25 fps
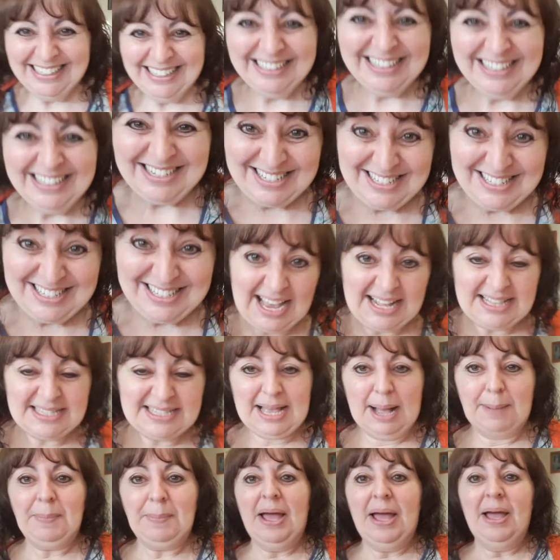Just heads
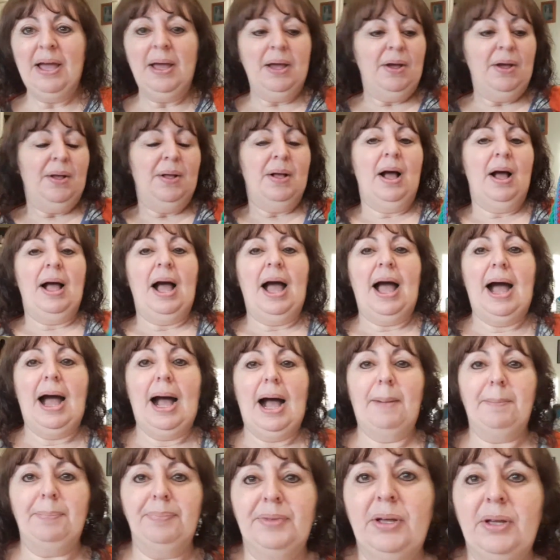up.
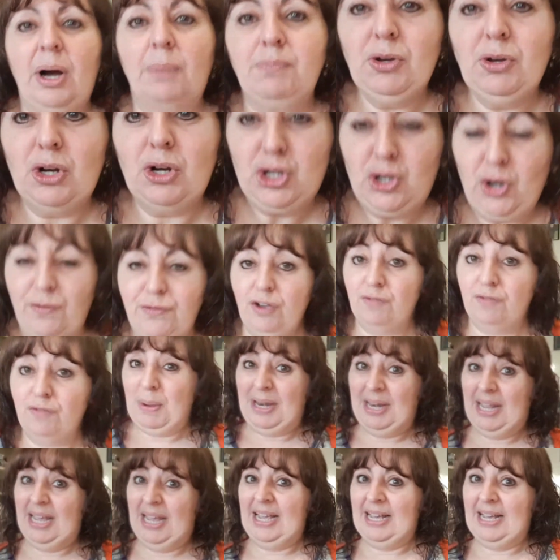I'm not sure if you've
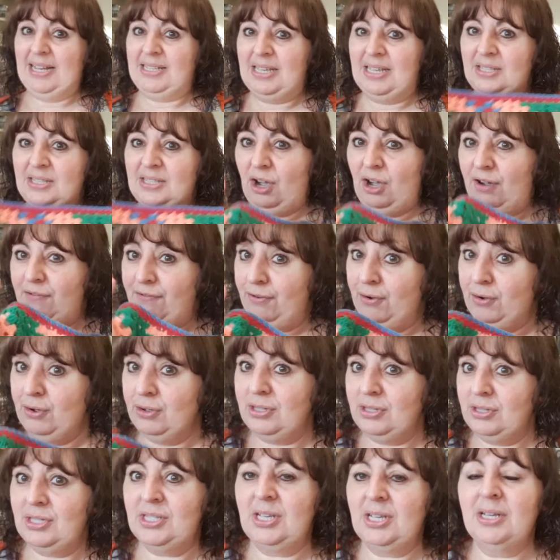been here since I
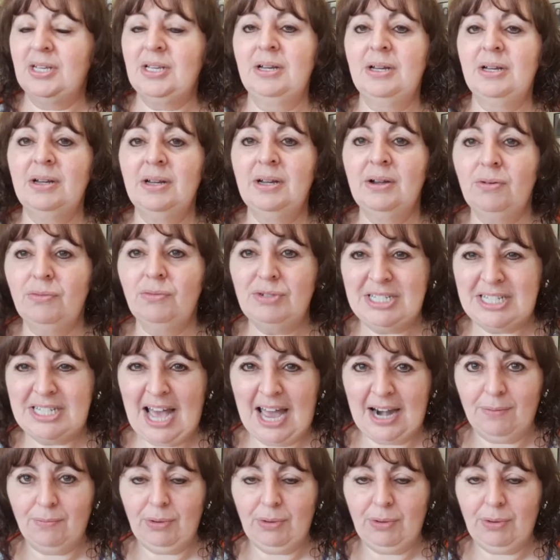first started